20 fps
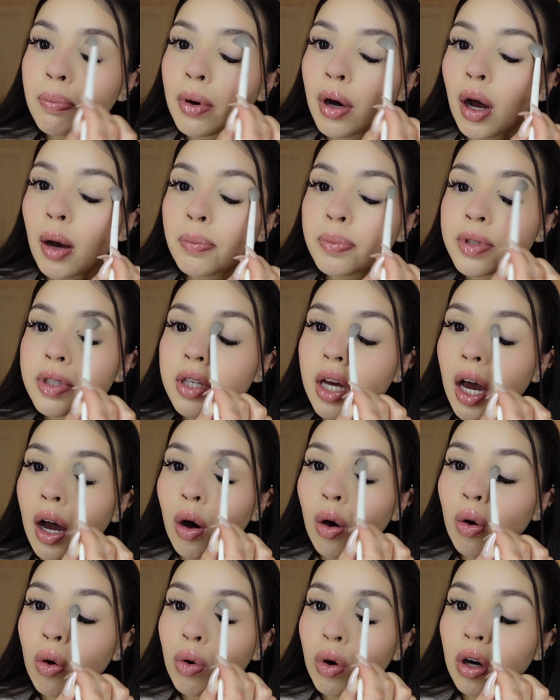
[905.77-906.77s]
pops
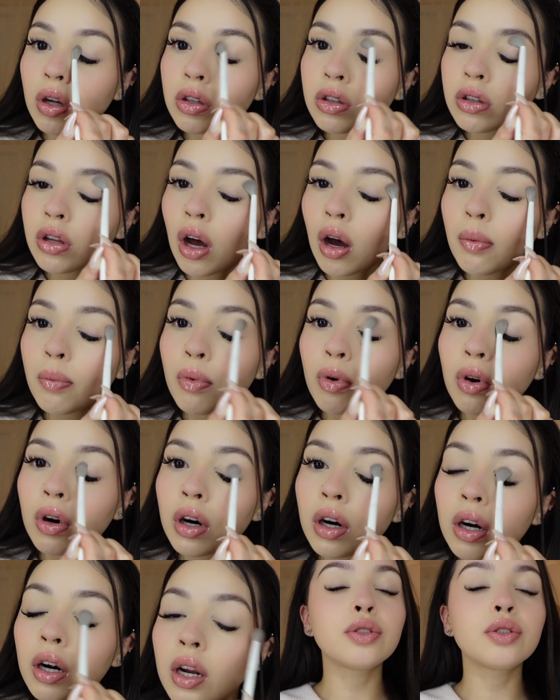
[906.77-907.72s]
out a lot more.